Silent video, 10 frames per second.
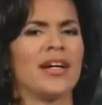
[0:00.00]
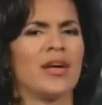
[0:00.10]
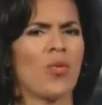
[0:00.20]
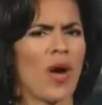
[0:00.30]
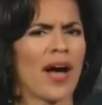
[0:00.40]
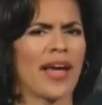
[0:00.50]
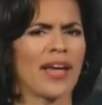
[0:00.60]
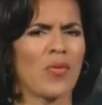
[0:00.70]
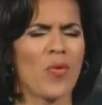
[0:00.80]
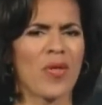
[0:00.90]
Why?
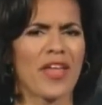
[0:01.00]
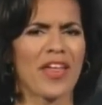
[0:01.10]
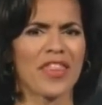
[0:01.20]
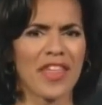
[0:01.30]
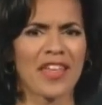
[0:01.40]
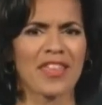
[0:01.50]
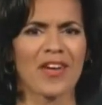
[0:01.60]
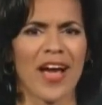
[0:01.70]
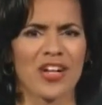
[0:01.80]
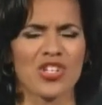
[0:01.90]
Well, they think they're
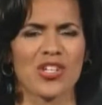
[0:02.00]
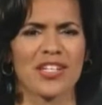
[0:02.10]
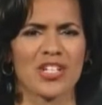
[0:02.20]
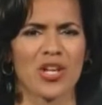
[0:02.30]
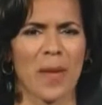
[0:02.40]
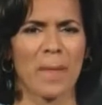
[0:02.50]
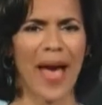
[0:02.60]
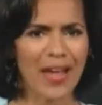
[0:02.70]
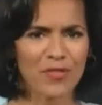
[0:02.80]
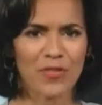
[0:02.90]
actually ditching
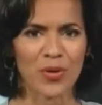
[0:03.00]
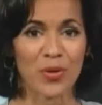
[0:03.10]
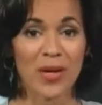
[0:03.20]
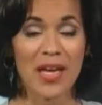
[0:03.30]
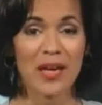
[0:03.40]
bad food,